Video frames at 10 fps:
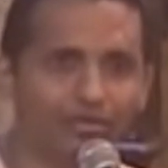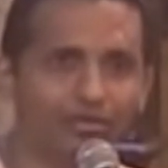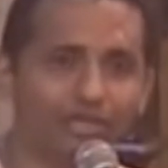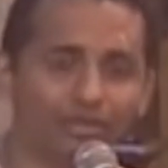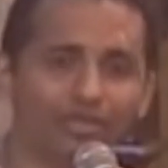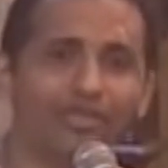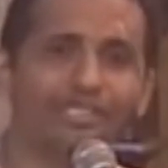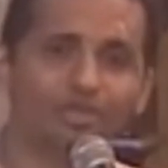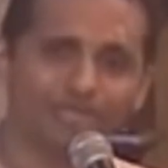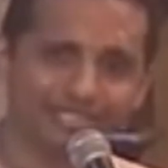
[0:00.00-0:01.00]

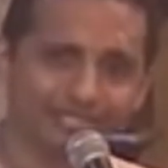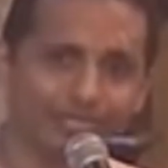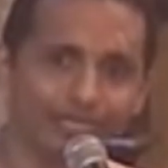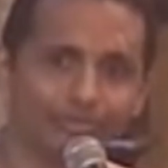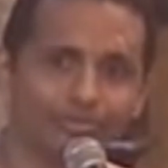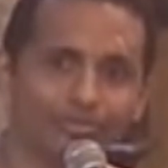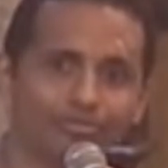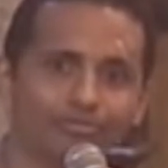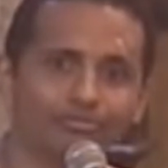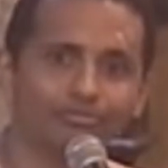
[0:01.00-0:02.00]
communication with the disciples,
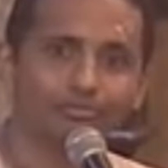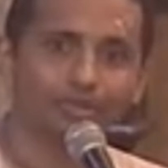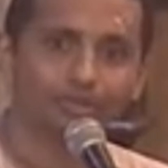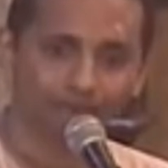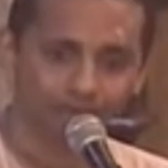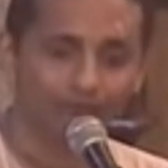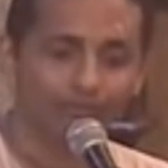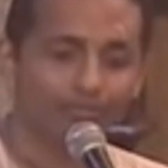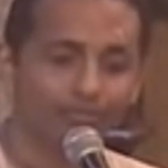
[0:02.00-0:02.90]
a